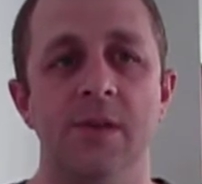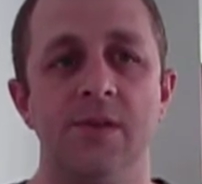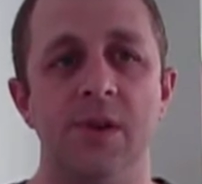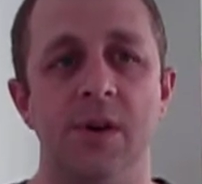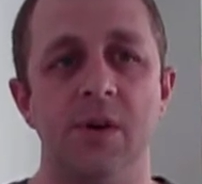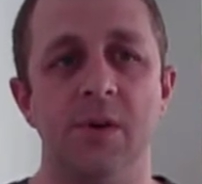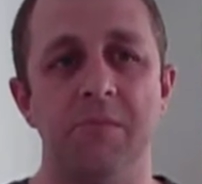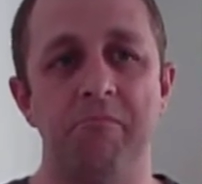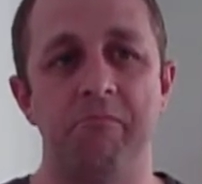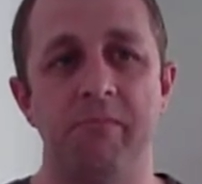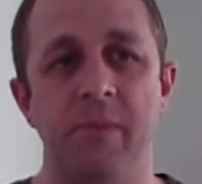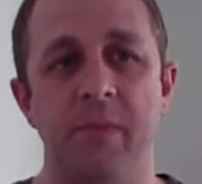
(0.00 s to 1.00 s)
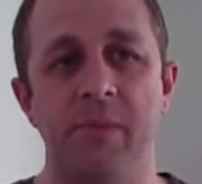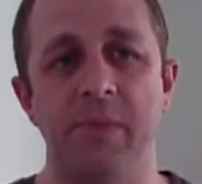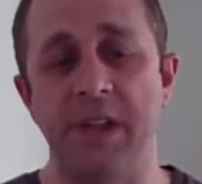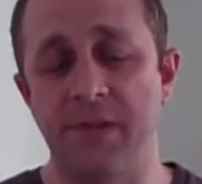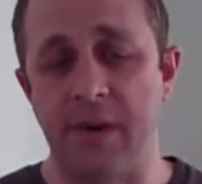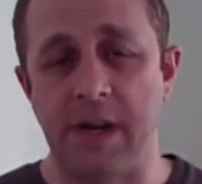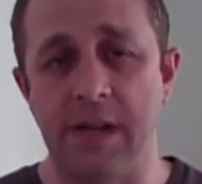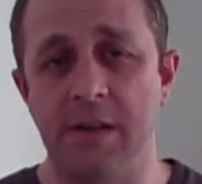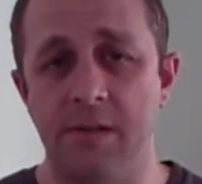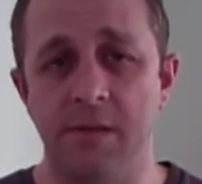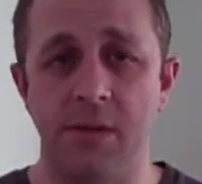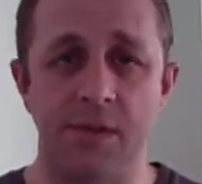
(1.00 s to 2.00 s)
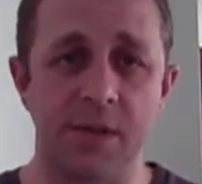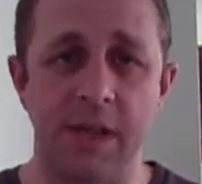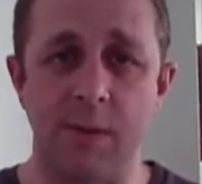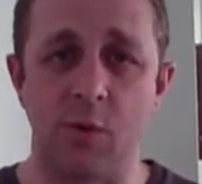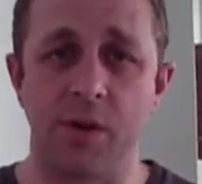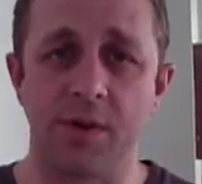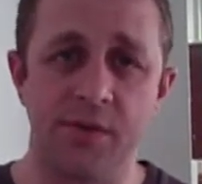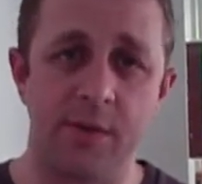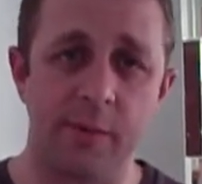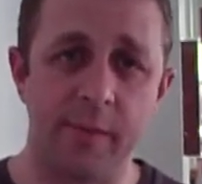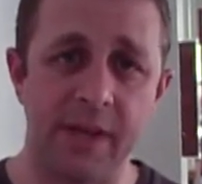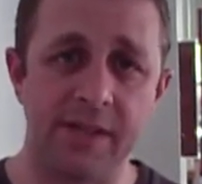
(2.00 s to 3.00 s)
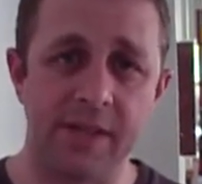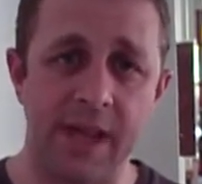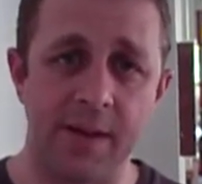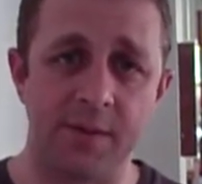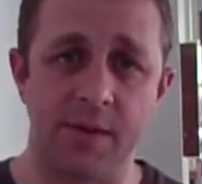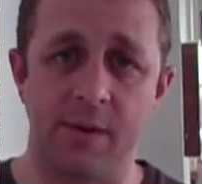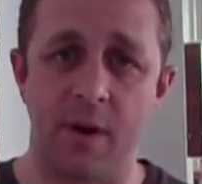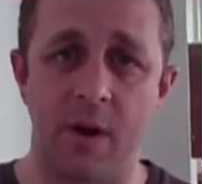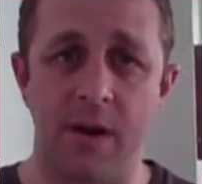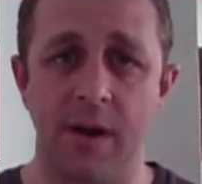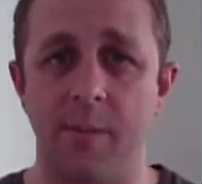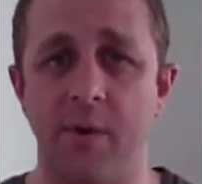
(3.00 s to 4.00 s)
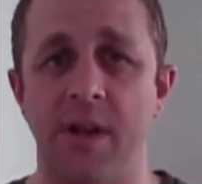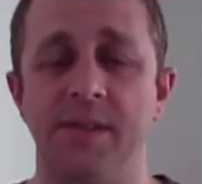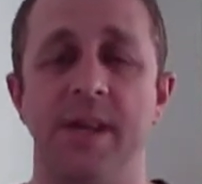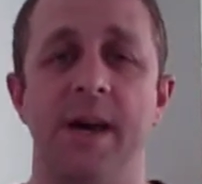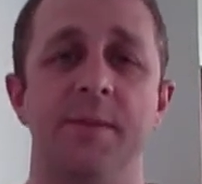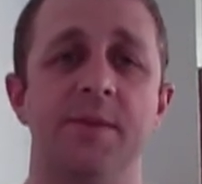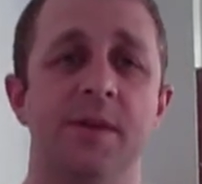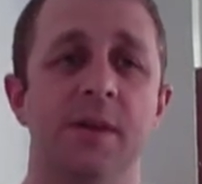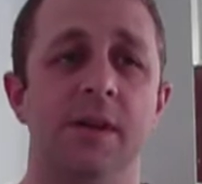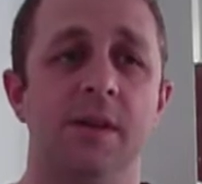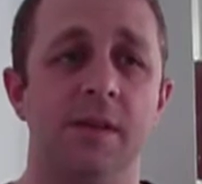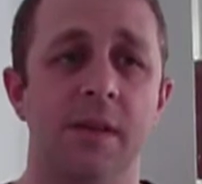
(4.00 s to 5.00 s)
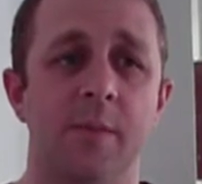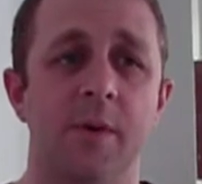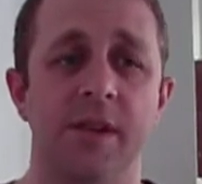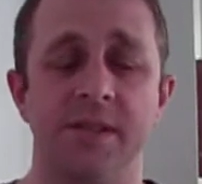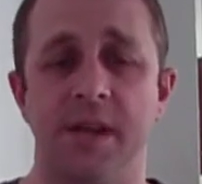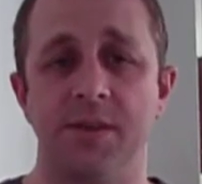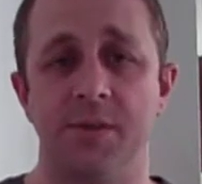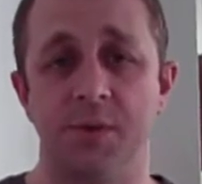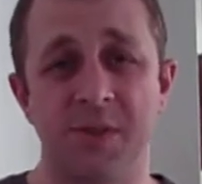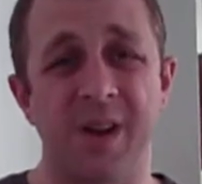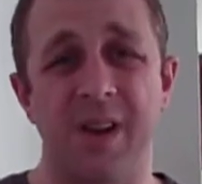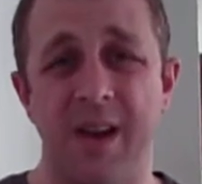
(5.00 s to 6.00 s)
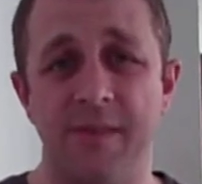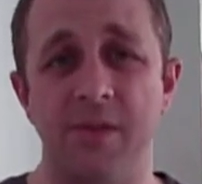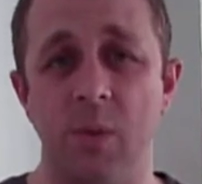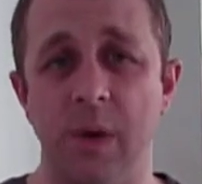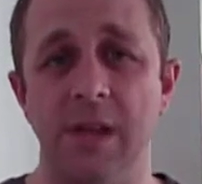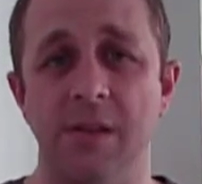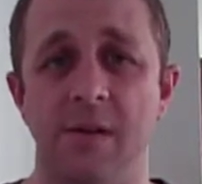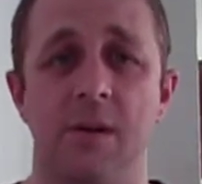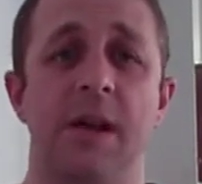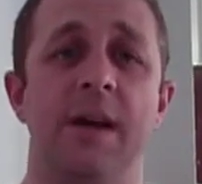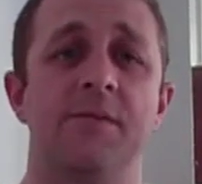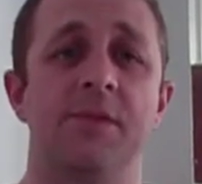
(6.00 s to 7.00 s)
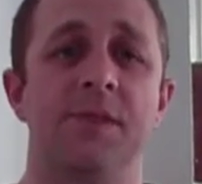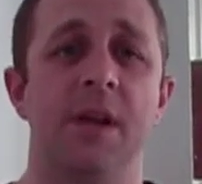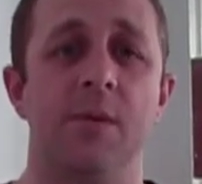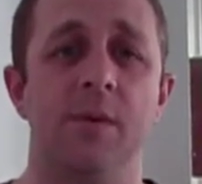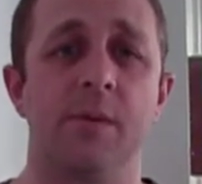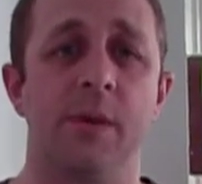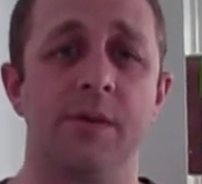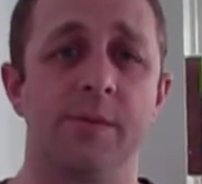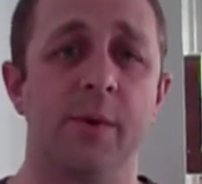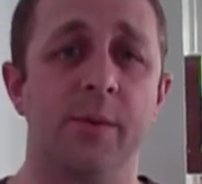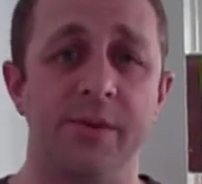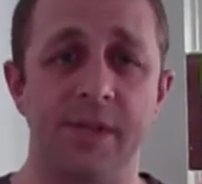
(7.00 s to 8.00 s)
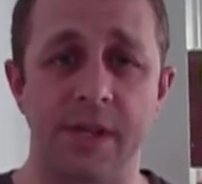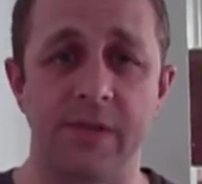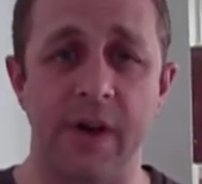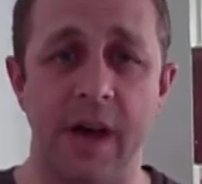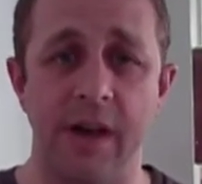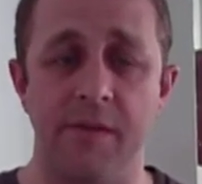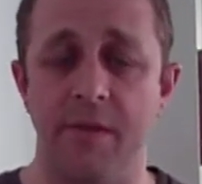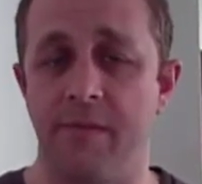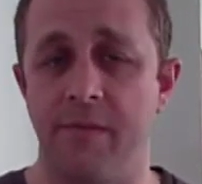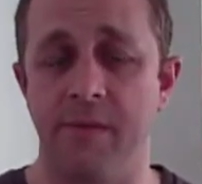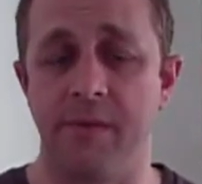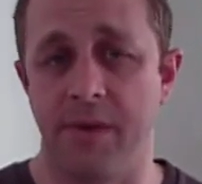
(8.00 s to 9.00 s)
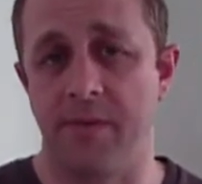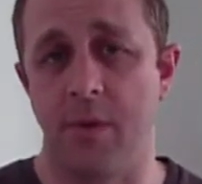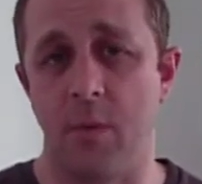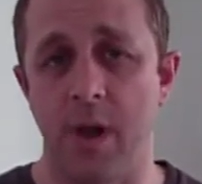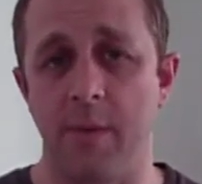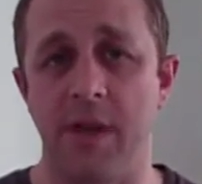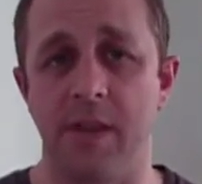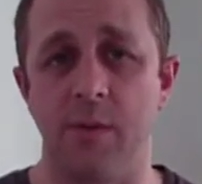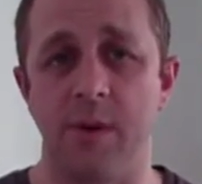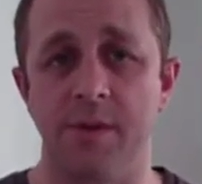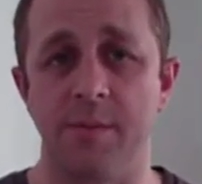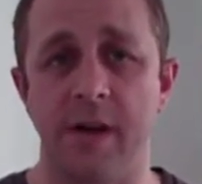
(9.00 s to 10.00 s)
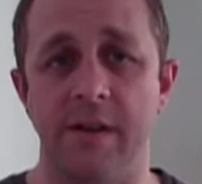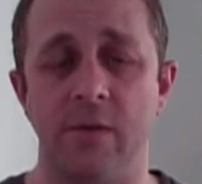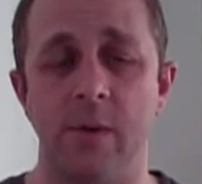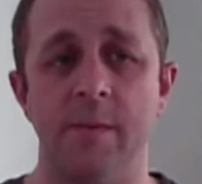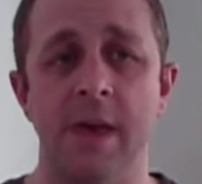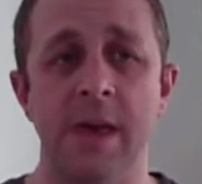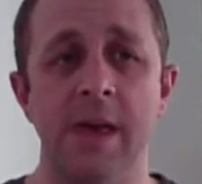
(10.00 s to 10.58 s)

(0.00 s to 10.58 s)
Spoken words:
So that's fine. There's a lot more consumer-based apps than there are enterprise apps, and the enterprise guys will just kind of have to wait, and they're going to have to stay with Windows Mobile 6.5 if they want to be on the Windows platform.